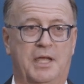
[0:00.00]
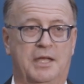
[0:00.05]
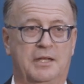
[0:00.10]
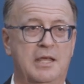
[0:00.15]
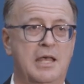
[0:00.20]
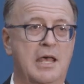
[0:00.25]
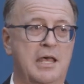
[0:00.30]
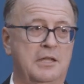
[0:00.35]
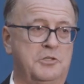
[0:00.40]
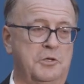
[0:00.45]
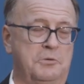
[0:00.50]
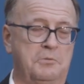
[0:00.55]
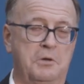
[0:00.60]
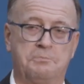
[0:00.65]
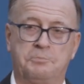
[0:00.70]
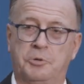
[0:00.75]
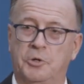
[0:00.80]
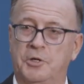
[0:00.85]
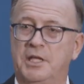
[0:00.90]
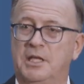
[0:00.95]
in to
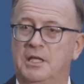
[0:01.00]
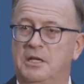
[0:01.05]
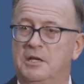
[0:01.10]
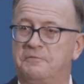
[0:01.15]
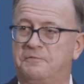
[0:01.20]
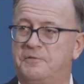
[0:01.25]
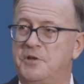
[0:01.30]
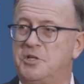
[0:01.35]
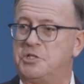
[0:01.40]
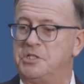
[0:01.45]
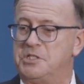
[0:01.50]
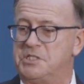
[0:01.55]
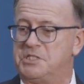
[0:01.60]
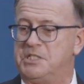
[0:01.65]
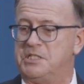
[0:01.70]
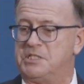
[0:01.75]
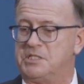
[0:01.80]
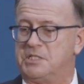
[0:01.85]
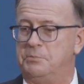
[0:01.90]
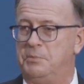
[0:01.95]
putting an efficient
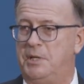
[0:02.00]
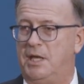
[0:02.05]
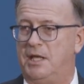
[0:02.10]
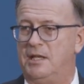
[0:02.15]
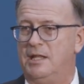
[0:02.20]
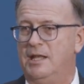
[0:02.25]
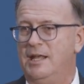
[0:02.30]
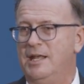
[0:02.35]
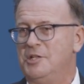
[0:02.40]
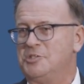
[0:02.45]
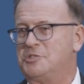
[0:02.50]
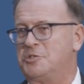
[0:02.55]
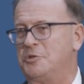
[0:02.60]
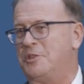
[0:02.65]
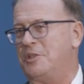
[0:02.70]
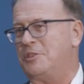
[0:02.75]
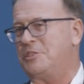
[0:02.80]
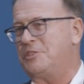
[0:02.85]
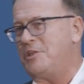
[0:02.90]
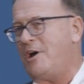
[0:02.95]
system in. So
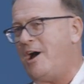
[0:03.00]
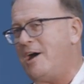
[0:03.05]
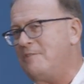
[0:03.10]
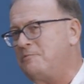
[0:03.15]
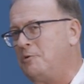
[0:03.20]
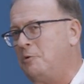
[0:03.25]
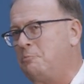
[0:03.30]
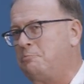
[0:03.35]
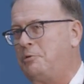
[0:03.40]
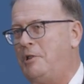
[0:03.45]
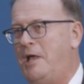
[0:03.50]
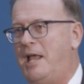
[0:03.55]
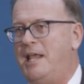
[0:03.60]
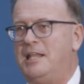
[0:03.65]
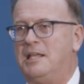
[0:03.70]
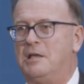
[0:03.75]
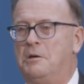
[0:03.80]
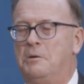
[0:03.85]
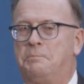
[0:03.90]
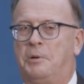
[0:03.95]
the thoughtful
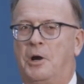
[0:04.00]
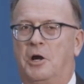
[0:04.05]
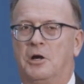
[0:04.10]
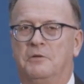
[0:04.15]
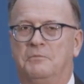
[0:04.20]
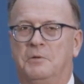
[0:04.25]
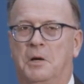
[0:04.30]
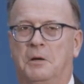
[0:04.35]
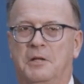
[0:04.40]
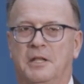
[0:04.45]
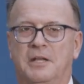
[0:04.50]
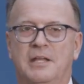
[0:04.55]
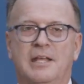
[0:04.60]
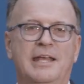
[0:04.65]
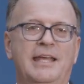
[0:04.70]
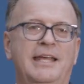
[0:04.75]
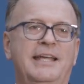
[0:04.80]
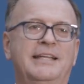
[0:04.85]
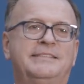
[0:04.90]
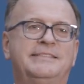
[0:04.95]
planning part about it,
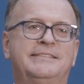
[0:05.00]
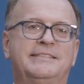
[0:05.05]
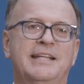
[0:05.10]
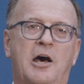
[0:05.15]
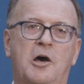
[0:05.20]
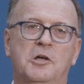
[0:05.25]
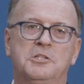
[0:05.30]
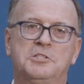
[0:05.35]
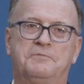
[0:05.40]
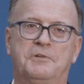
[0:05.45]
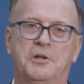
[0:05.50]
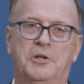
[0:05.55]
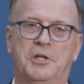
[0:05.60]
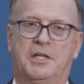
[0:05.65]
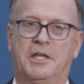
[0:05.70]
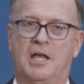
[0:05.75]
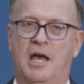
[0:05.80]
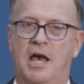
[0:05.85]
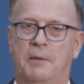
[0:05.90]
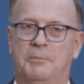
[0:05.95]
it sounds very
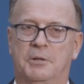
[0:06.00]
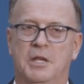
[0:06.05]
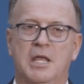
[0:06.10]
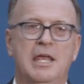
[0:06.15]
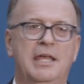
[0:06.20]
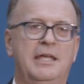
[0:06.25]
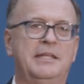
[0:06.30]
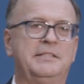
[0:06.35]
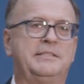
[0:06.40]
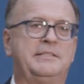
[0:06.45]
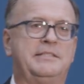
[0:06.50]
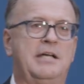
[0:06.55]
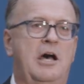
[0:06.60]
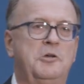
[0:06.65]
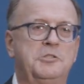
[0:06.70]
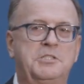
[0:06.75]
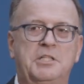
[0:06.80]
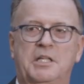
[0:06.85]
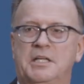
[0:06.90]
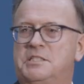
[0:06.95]
common. It
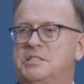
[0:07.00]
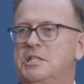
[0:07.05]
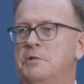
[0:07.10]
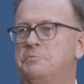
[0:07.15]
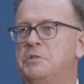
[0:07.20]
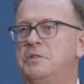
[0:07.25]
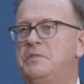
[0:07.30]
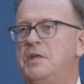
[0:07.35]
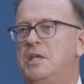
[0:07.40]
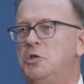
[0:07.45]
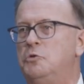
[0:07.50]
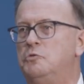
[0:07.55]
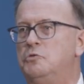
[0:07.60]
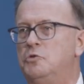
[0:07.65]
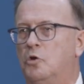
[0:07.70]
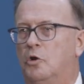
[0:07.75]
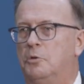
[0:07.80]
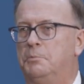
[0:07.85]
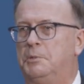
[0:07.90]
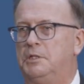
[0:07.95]
sounds like something that you'd
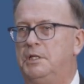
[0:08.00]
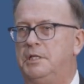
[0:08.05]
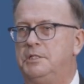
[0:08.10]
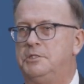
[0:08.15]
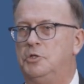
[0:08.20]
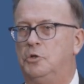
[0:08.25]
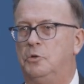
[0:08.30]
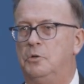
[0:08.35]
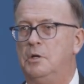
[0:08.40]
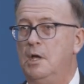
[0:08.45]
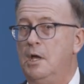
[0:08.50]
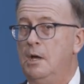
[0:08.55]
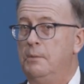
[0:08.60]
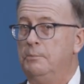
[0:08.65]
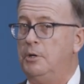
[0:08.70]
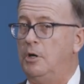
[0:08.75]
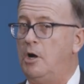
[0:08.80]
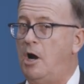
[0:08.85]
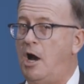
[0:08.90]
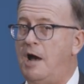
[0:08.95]
normally do.
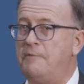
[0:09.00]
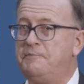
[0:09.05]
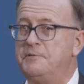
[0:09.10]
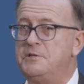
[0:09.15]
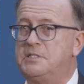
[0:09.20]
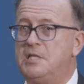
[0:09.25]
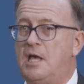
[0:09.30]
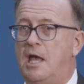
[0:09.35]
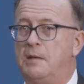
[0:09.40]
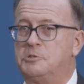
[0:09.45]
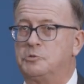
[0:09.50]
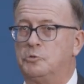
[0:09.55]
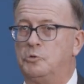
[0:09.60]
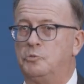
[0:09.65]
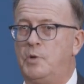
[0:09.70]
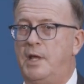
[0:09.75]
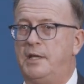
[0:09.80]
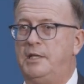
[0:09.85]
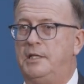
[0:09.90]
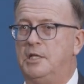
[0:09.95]
But oftentimes we're
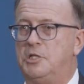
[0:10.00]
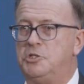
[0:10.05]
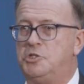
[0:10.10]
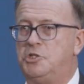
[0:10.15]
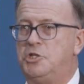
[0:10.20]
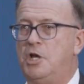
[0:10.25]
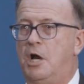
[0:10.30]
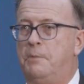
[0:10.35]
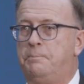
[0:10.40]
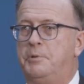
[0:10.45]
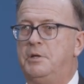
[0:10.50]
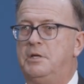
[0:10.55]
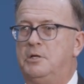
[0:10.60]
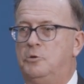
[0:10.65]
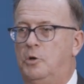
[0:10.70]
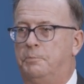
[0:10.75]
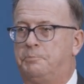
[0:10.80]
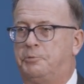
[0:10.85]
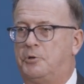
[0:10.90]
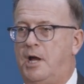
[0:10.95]
ready to jump
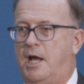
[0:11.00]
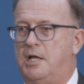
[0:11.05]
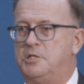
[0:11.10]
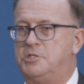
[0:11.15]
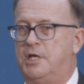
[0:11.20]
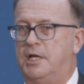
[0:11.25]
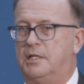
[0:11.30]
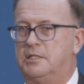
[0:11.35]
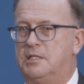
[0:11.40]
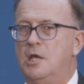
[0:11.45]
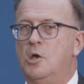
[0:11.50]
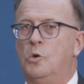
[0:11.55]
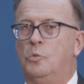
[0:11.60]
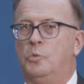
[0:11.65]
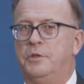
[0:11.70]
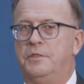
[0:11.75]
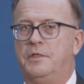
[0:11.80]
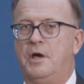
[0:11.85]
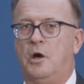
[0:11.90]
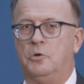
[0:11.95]
into a project
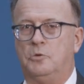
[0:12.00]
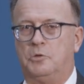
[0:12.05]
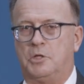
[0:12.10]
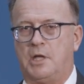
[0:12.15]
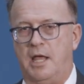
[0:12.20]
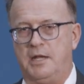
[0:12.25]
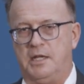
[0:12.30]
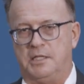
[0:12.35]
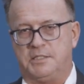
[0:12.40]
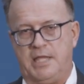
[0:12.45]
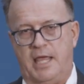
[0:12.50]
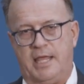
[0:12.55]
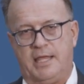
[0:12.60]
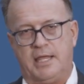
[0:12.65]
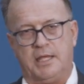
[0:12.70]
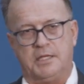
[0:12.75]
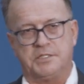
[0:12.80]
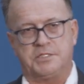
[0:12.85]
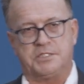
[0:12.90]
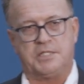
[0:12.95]
without kind of
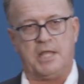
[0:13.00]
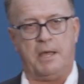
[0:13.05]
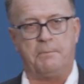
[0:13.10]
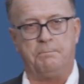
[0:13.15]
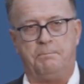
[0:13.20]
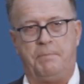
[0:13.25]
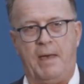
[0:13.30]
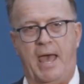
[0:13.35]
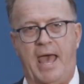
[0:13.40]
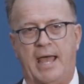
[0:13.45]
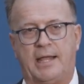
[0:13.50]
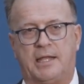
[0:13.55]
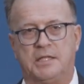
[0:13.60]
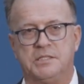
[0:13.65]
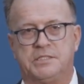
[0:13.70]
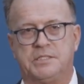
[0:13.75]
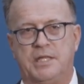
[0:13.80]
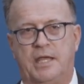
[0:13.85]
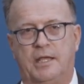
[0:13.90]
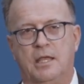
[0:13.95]
taking a step back
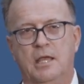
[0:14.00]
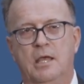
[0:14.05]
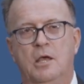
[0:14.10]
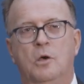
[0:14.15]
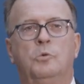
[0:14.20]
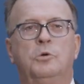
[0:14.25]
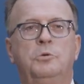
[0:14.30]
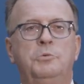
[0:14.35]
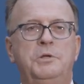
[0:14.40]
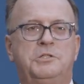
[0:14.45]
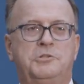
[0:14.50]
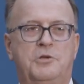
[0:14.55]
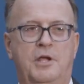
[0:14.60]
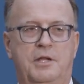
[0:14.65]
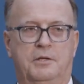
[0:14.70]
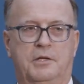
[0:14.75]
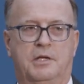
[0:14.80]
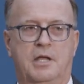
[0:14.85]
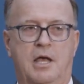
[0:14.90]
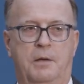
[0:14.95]
and saying, what are we
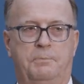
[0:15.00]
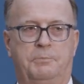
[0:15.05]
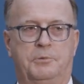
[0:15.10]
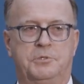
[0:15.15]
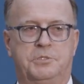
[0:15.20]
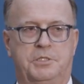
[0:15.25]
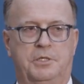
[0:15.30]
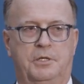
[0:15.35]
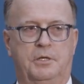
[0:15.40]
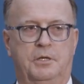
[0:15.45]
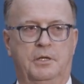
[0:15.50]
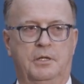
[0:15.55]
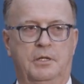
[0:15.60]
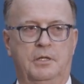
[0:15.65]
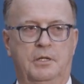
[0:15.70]
trying to accomplish here?